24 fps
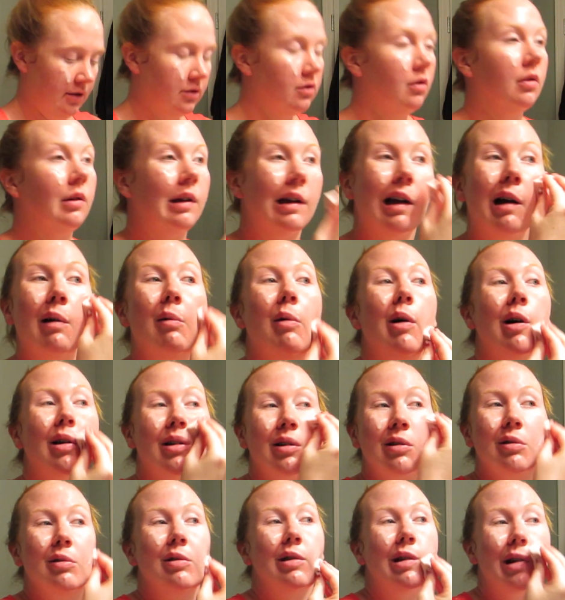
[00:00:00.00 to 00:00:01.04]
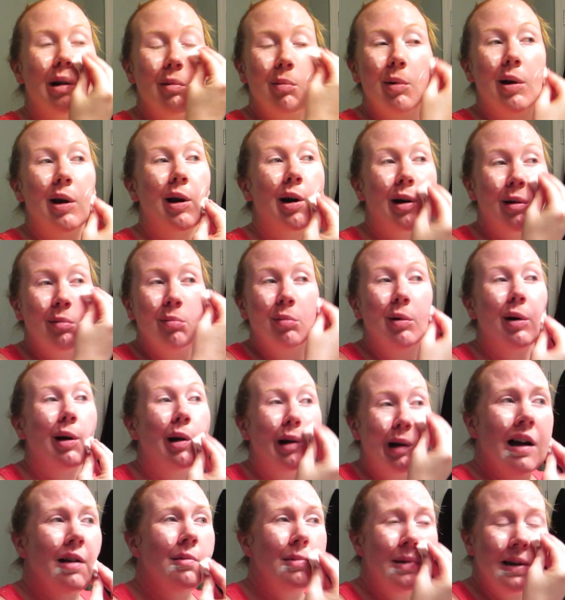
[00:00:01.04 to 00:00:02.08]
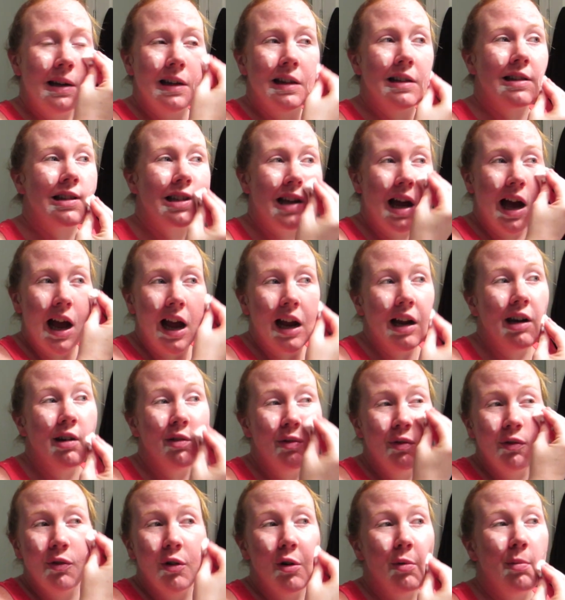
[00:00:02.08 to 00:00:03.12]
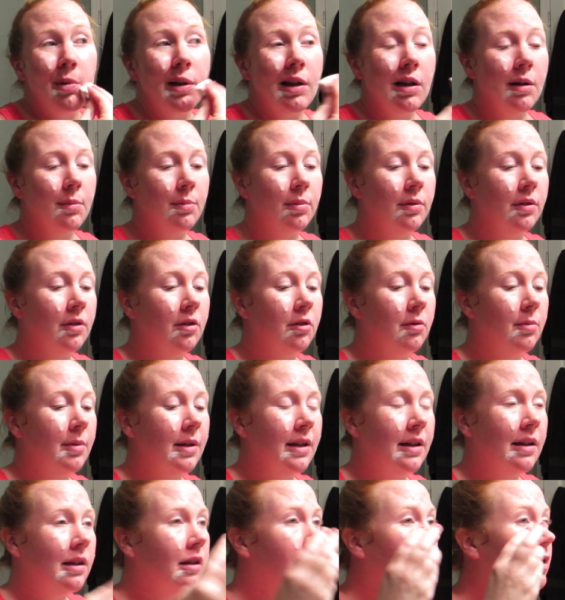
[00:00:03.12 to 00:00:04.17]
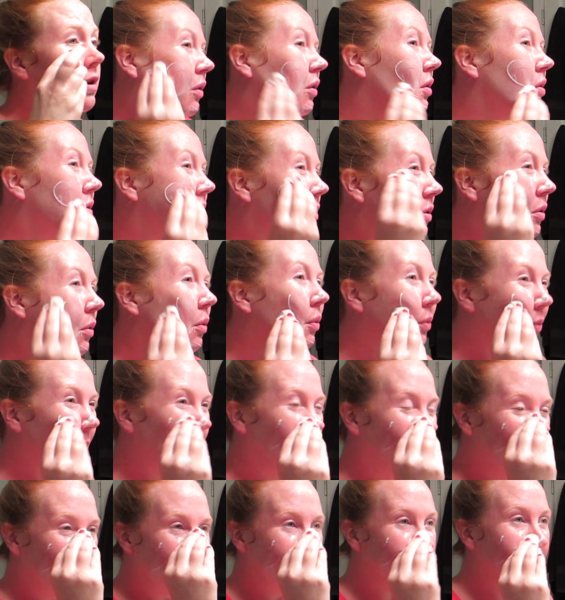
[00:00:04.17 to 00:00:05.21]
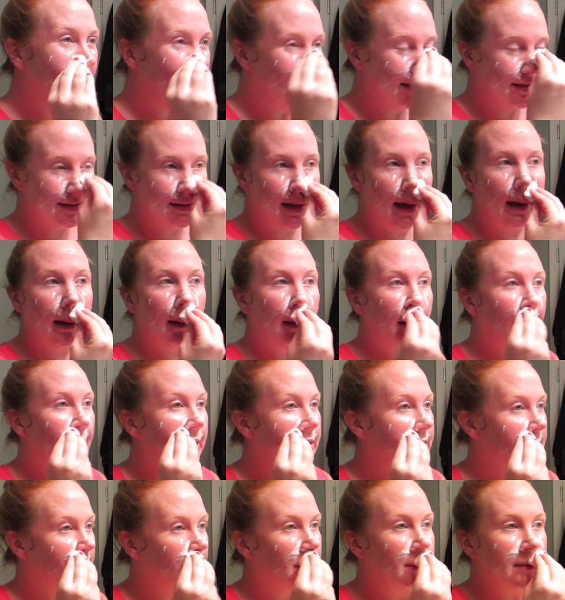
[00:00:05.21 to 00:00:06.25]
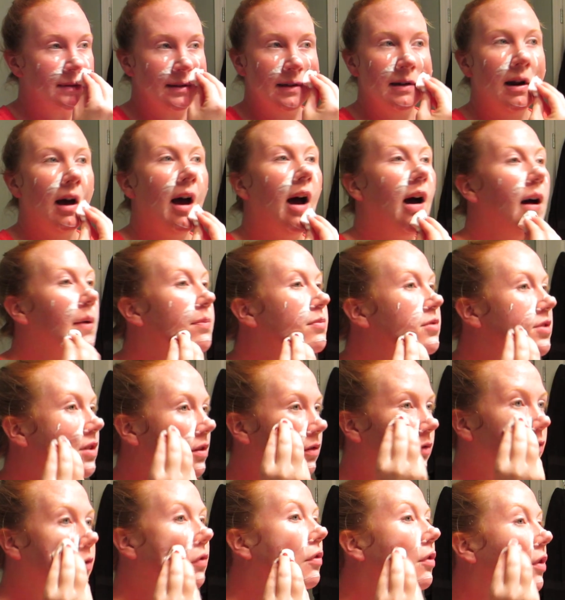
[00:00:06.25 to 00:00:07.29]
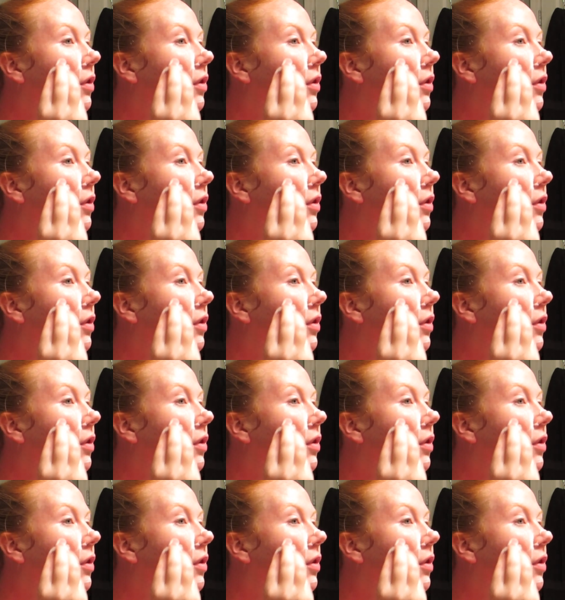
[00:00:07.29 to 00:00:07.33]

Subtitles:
Totally got water going down my arm, but I mean, it's kind of foaming up a little bit. Why did they say cleansing was an option for